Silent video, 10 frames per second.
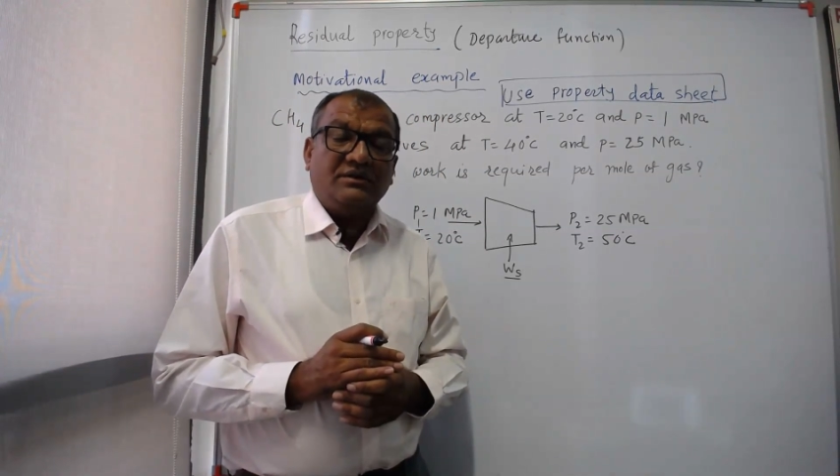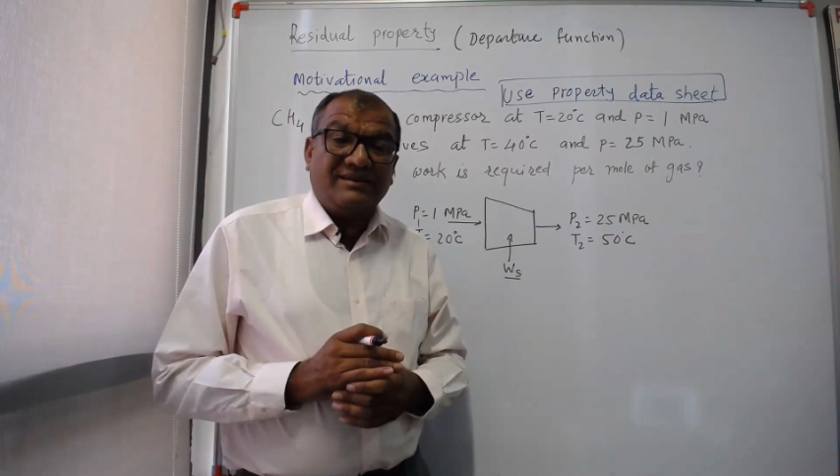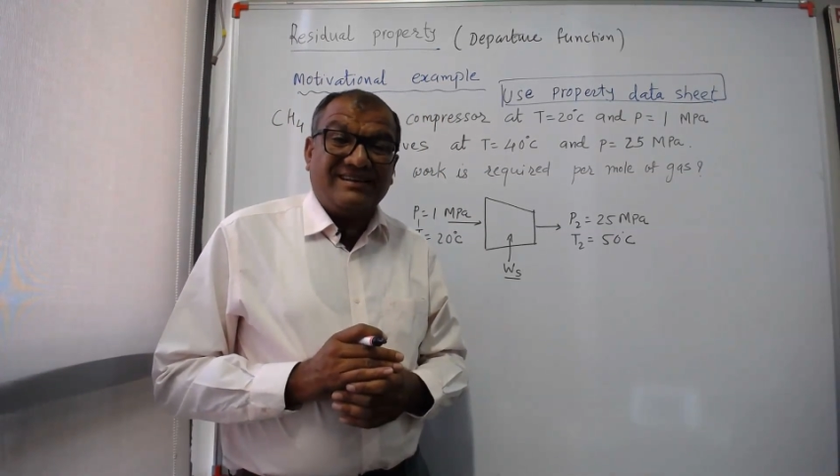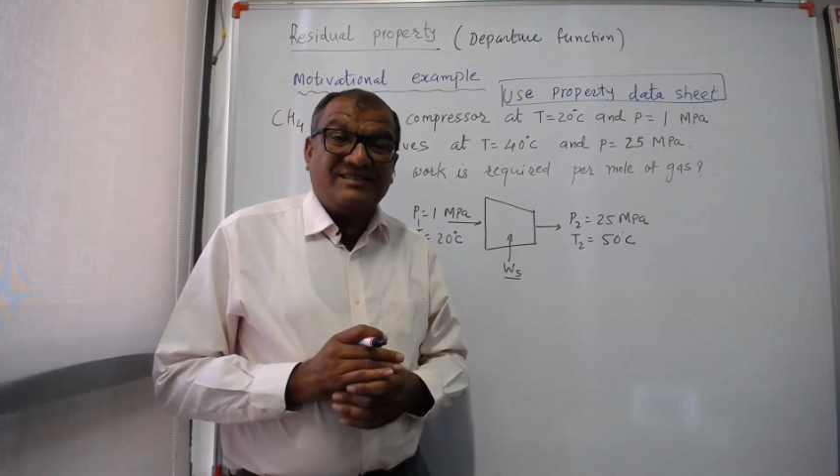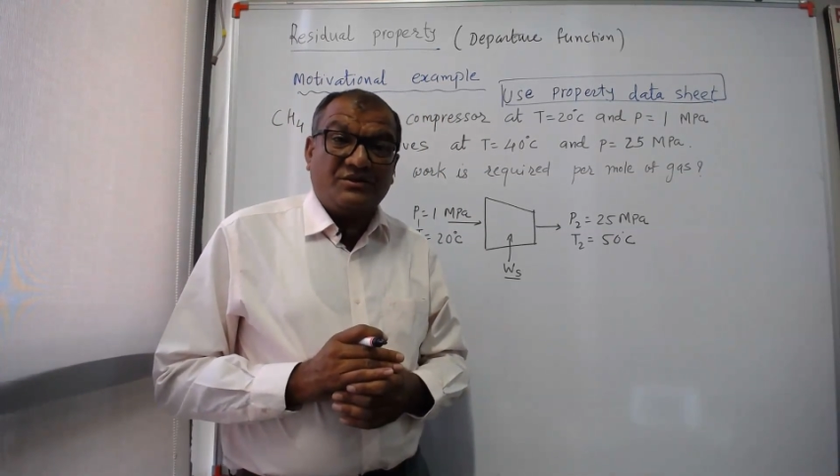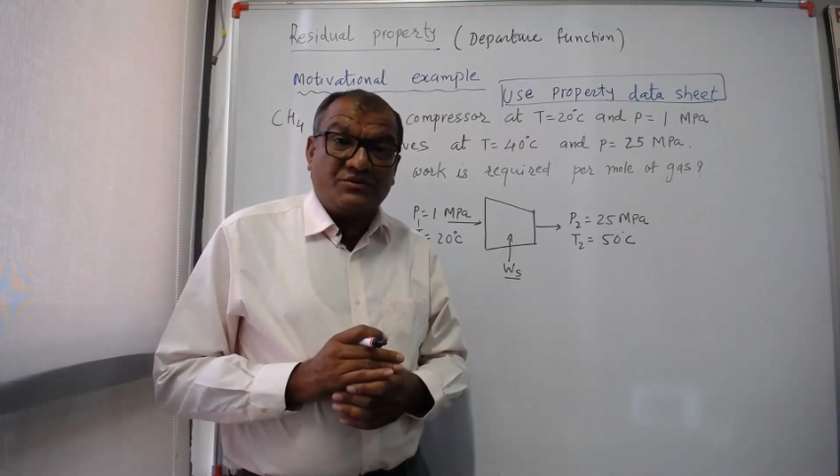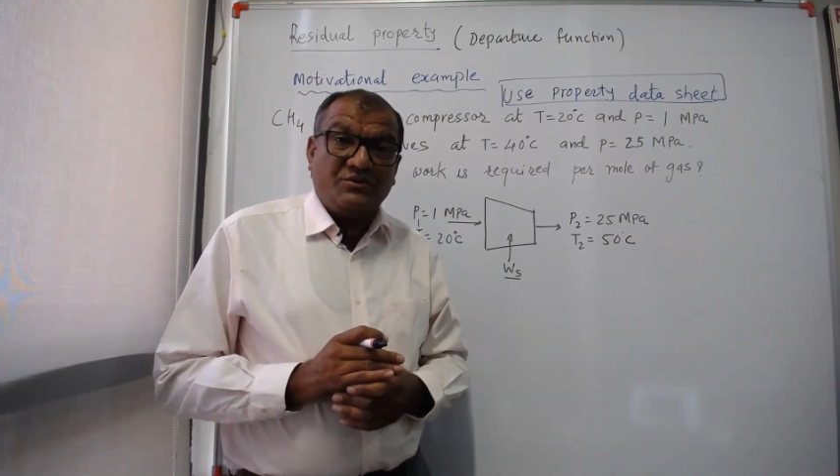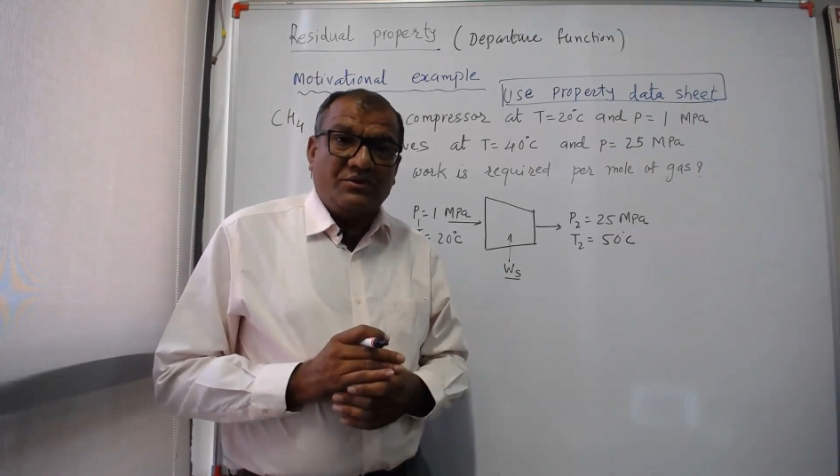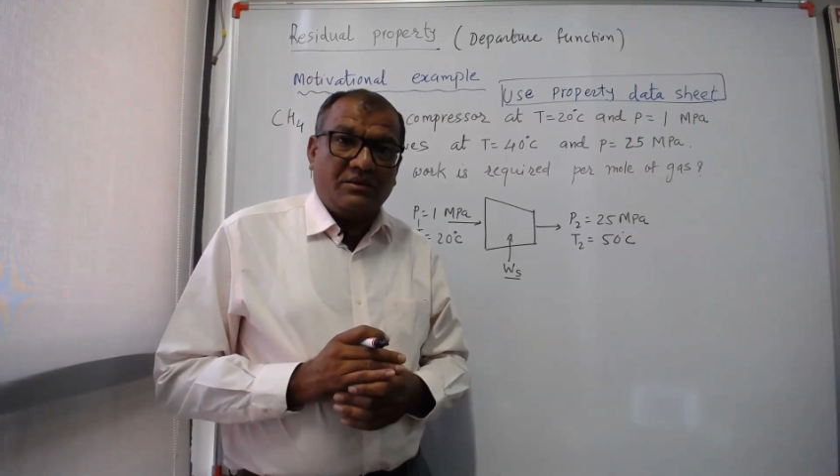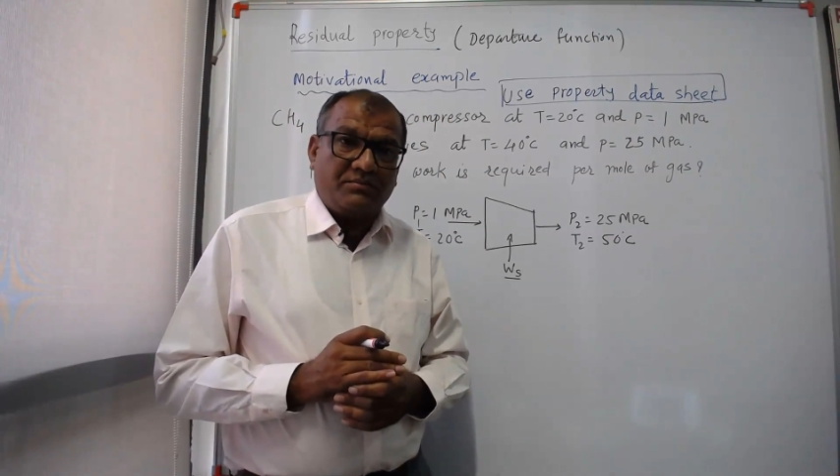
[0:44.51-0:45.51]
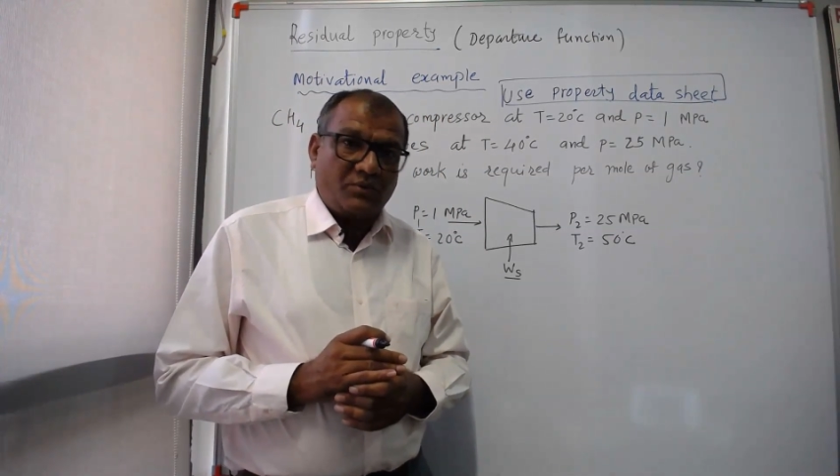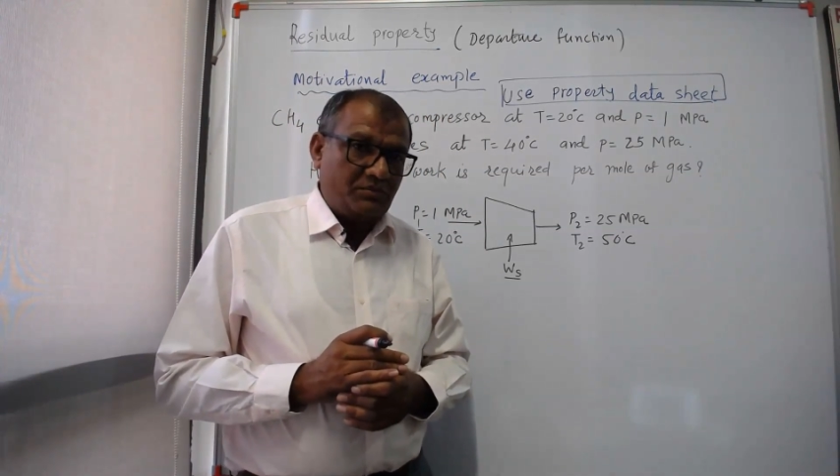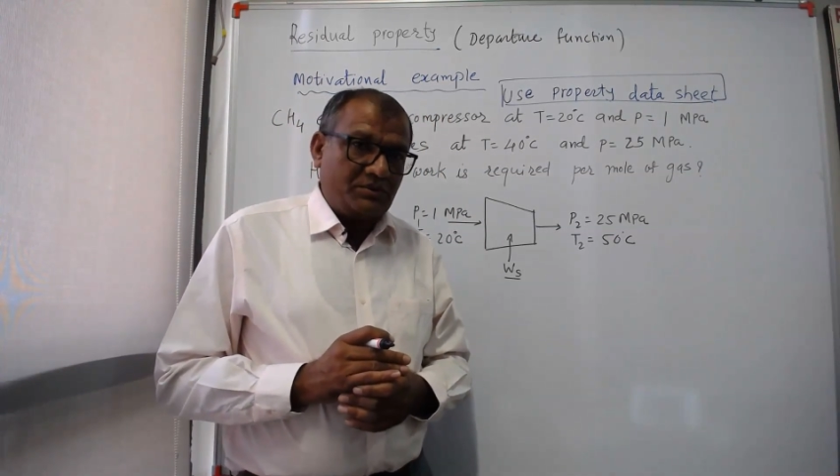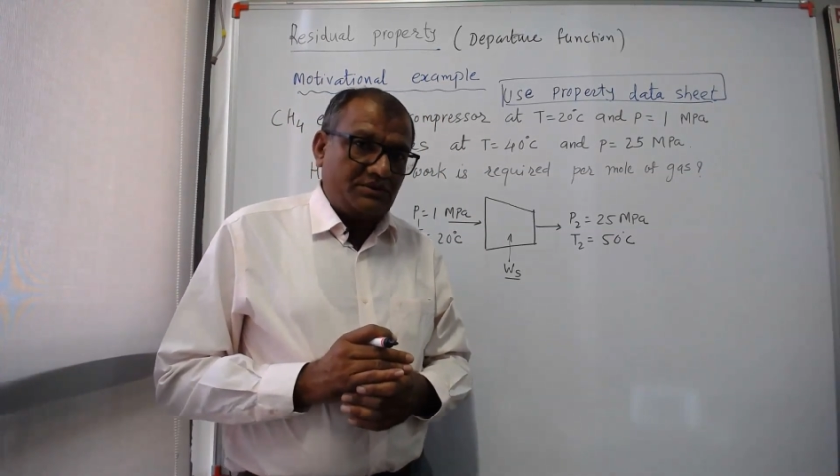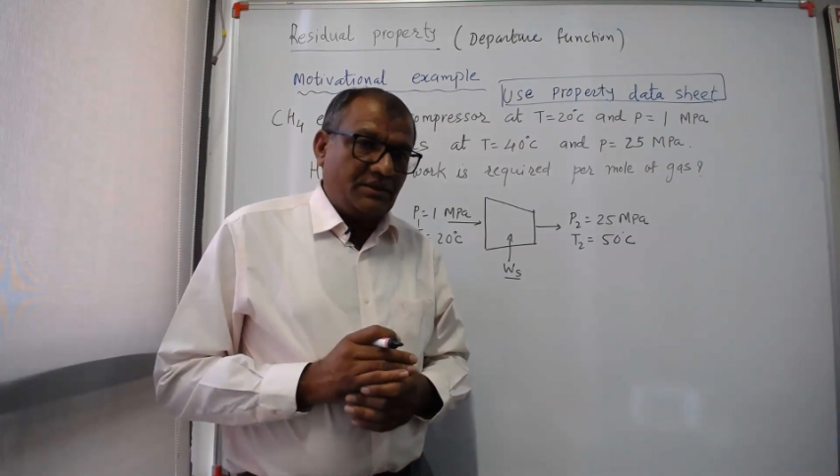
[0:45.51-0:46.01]
residual
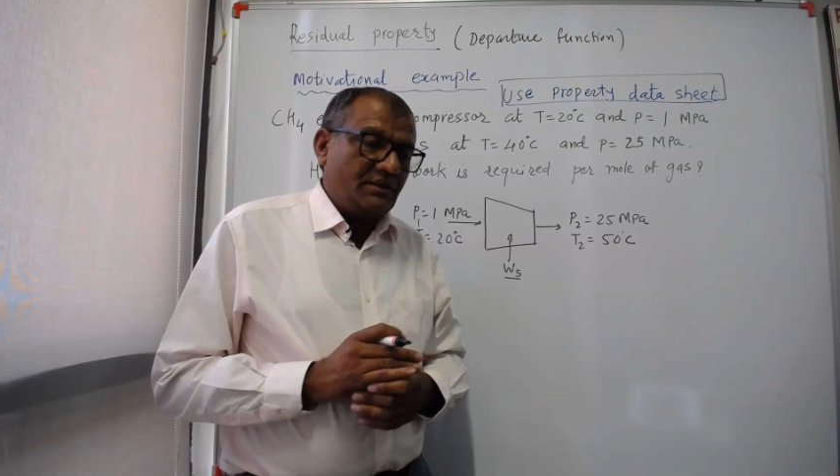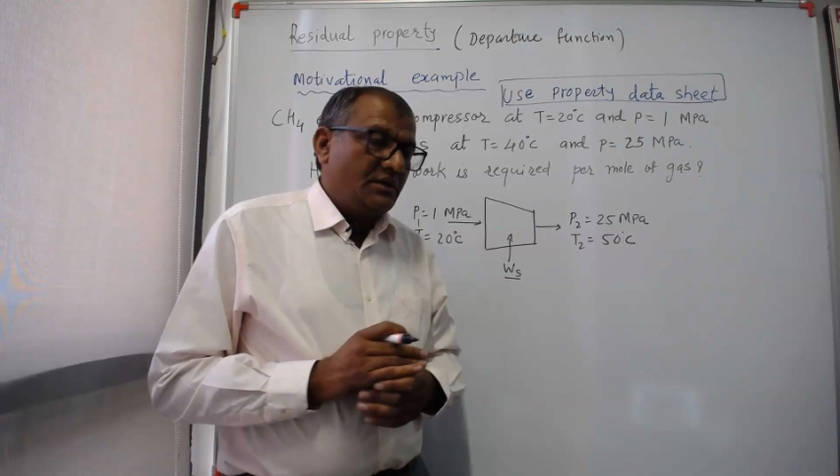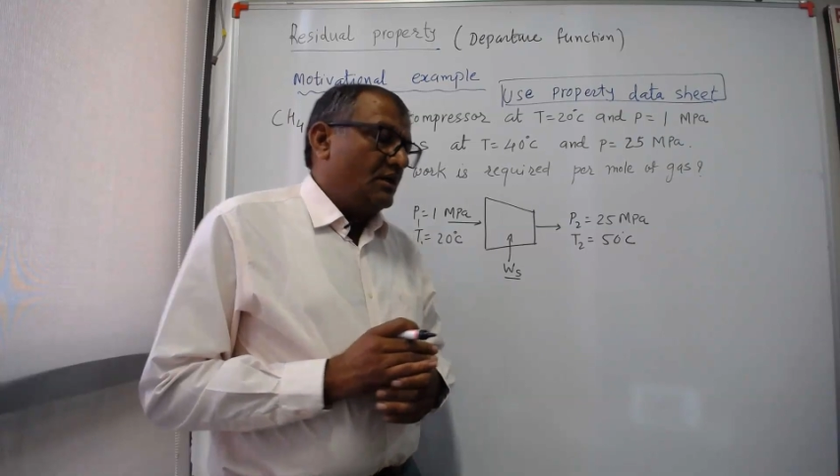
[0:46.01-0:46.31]
property.